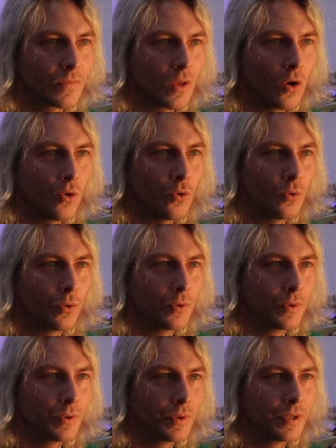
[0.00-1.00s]
Oh,
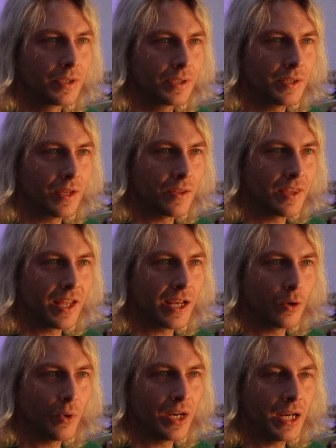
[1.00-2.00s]
now that I
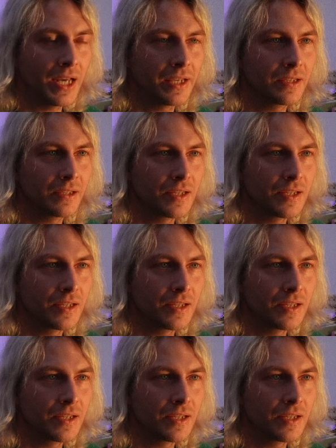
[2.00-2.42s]
quite like.